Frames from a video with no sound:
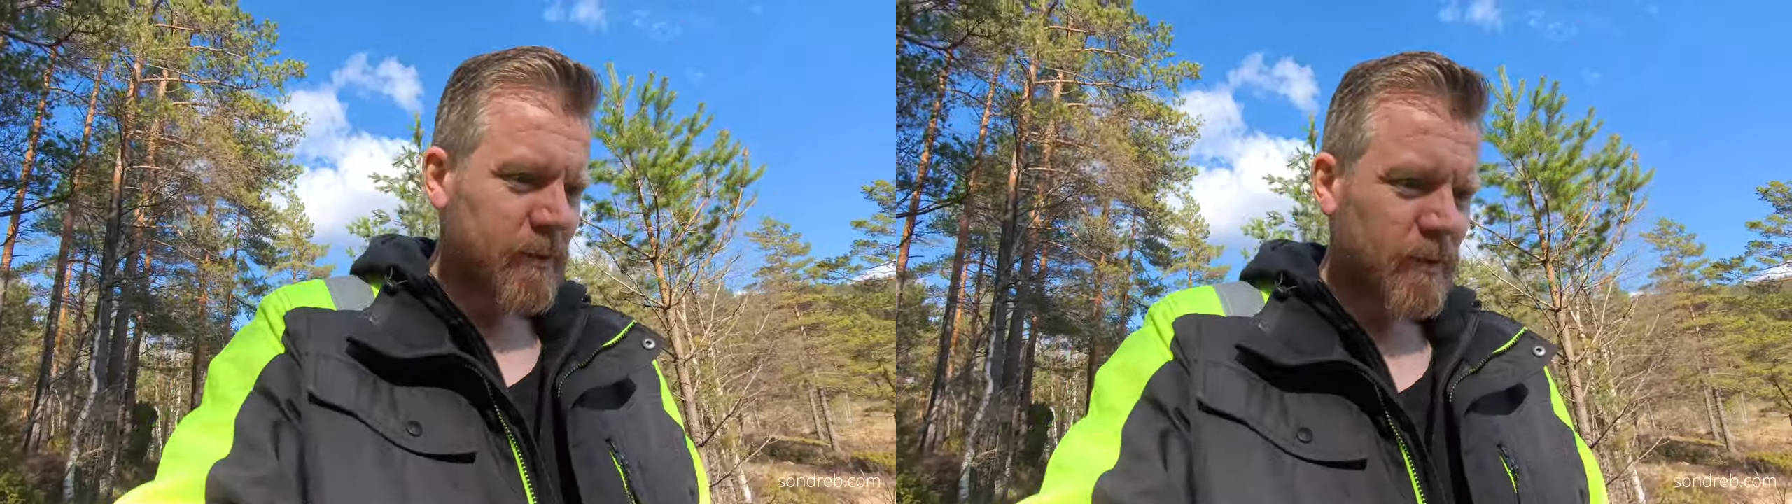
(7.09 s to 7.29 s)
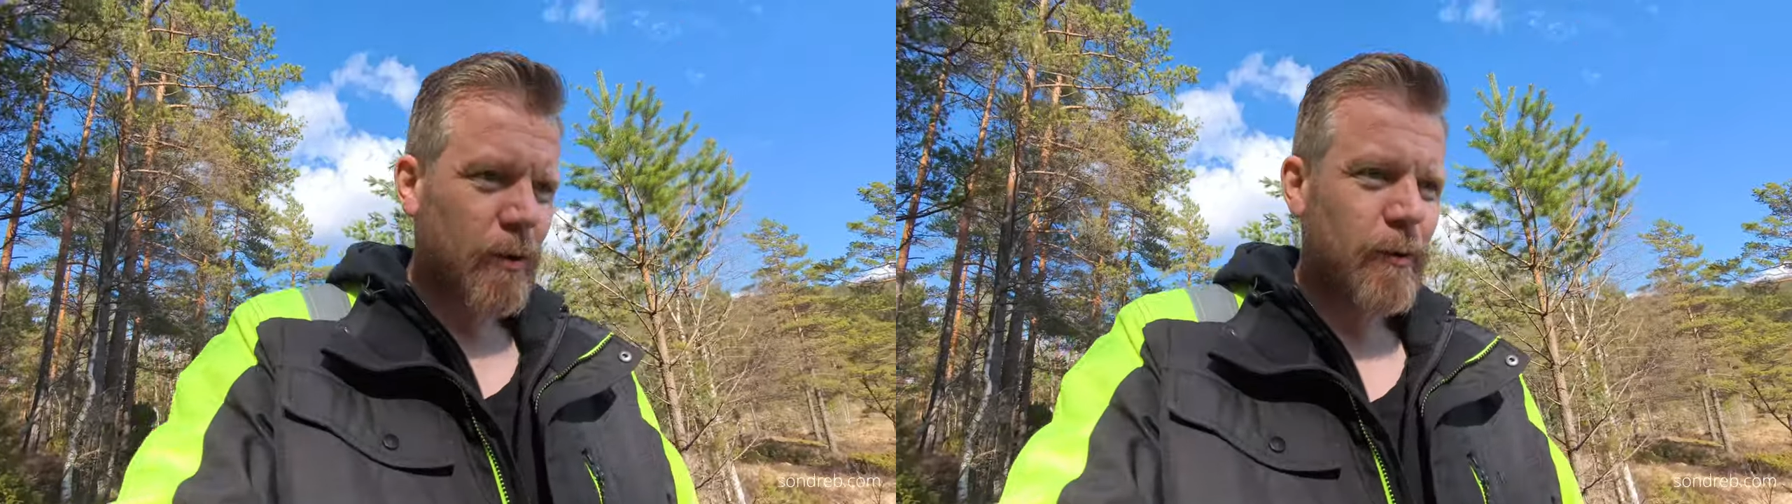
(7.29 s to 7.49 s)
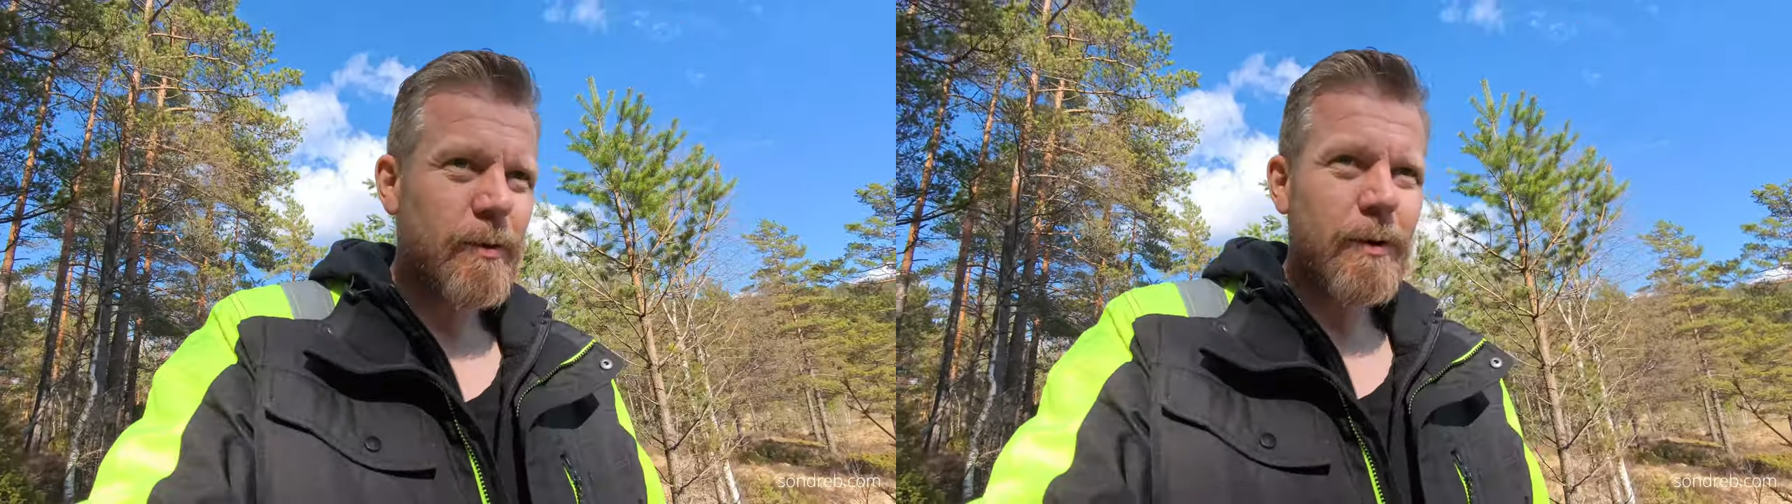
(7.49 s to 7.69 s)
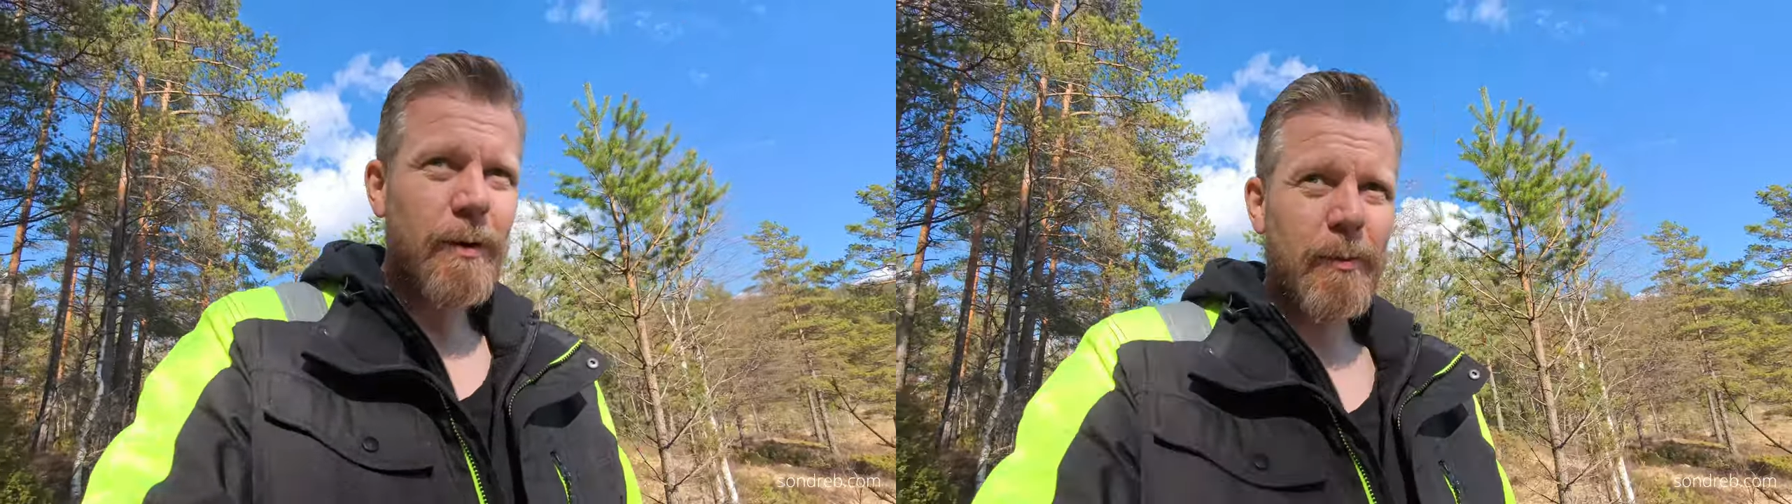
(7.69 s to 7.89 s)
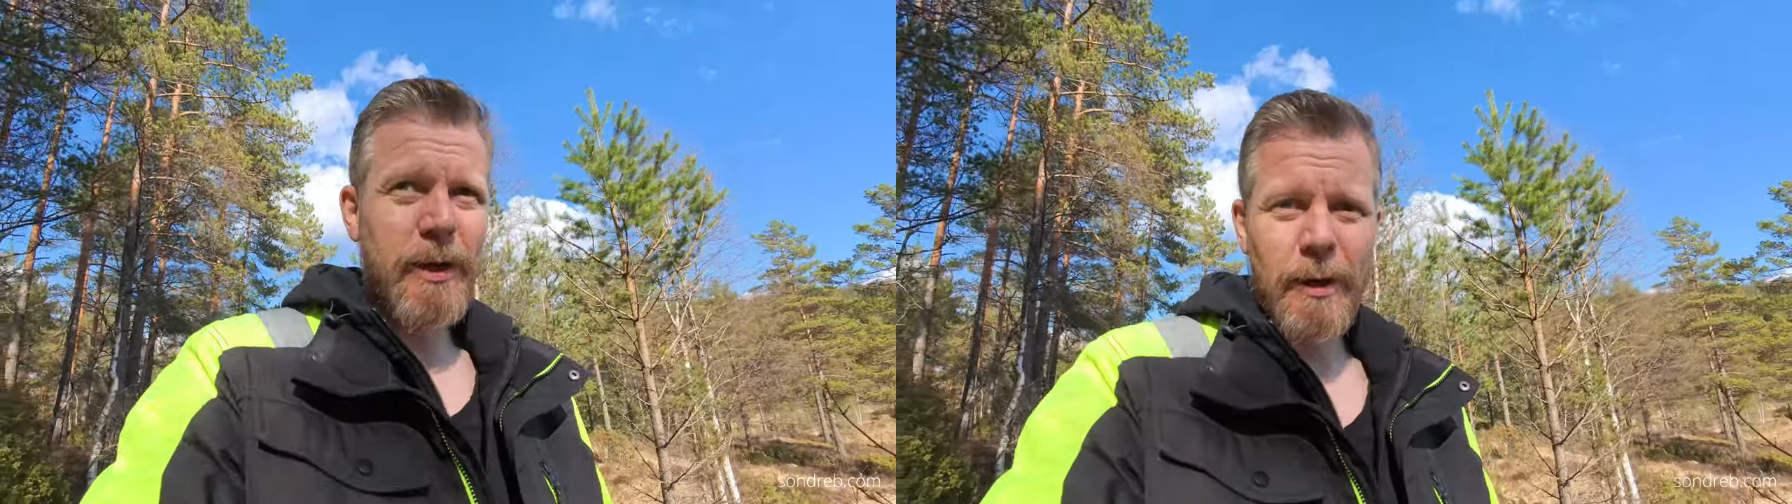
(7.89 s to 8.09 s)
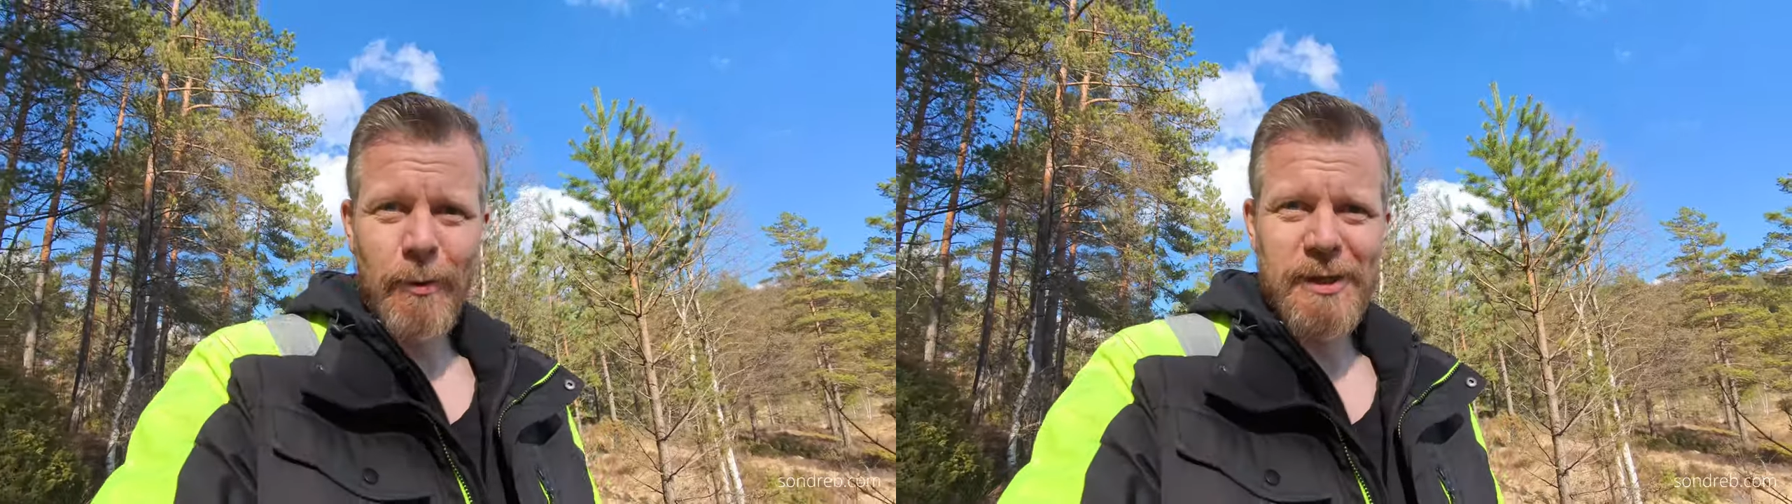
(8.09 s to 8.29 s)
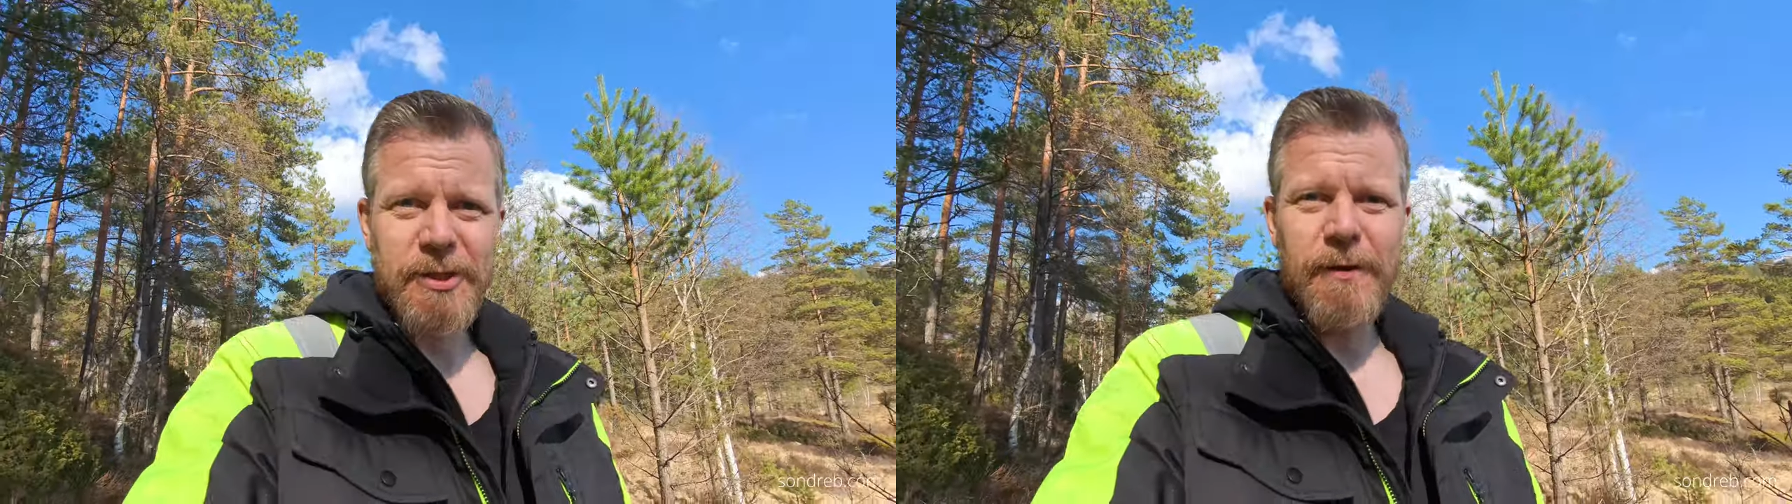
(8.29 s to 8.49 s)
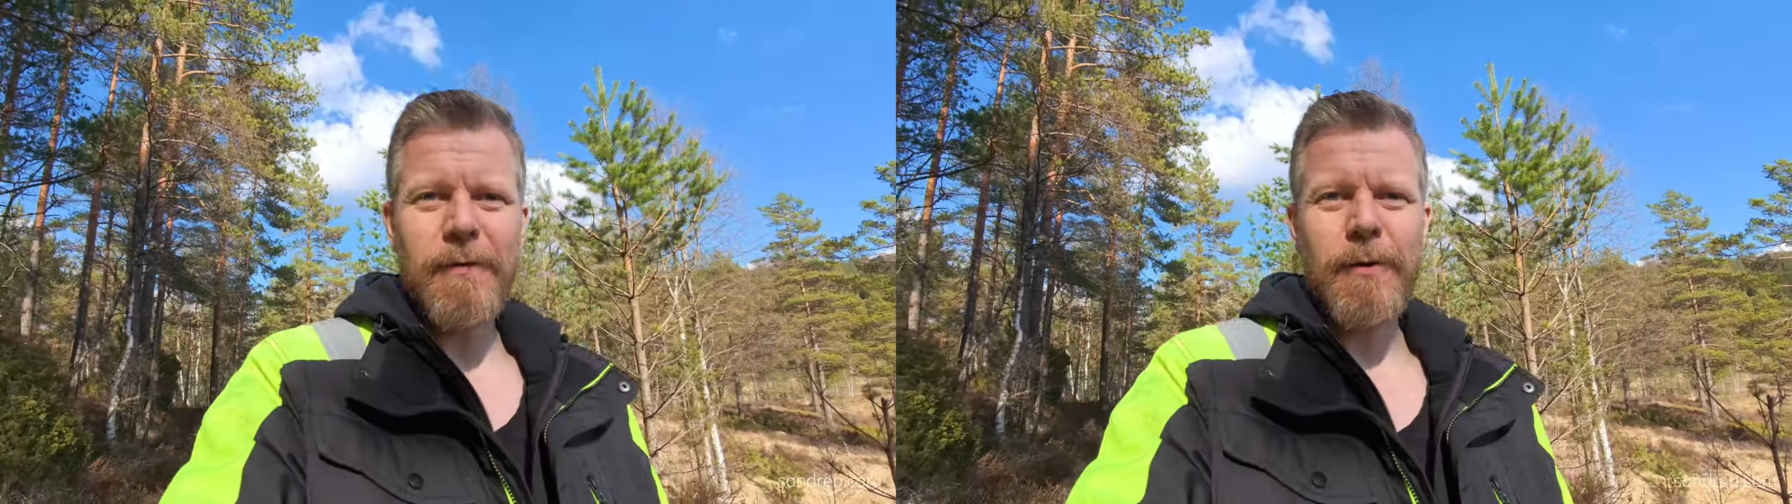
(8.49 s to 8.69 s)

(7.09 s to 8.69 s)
So, my question